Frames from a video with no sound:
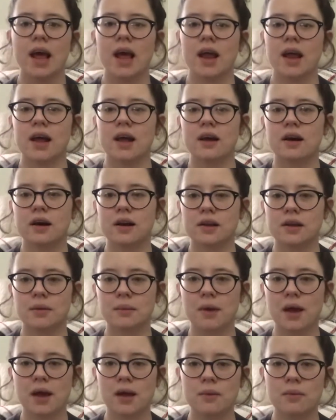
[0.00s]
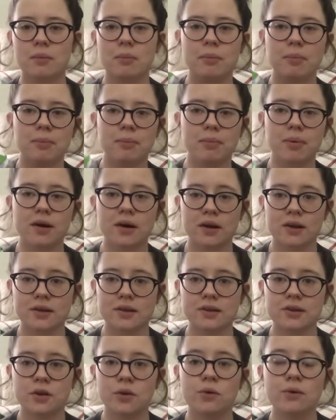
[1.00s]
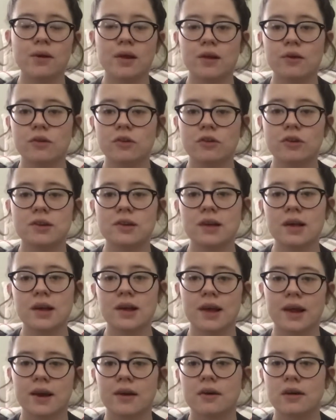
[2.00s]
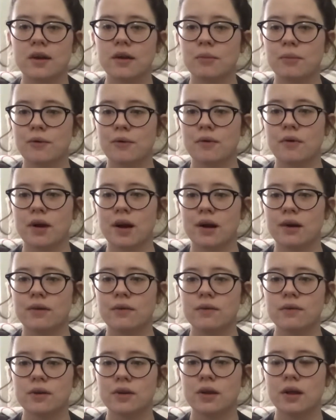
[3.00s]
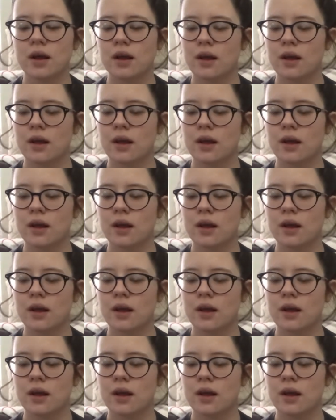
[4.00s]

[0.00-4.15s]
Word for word: and got him a Buzz who he'll just like carry him around.